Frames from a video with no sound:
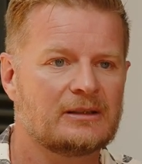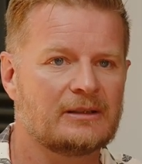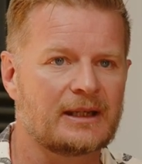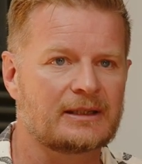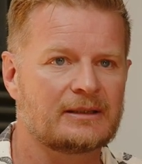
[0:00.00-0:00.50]

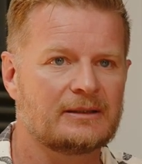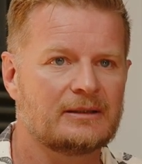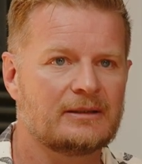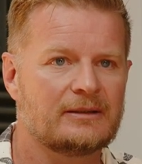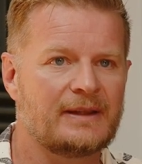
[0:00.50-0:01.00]
Like,
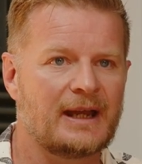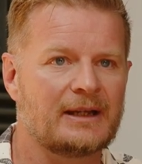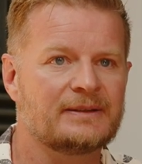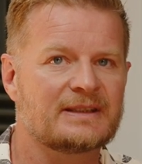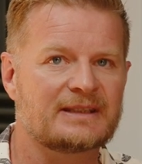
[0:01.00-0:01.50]
that
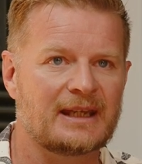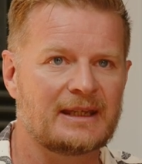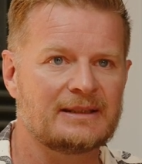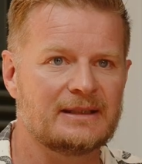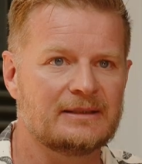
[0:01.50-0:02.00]

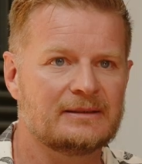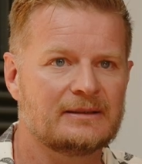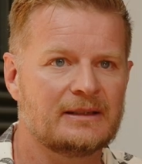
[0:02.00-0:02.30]
understanding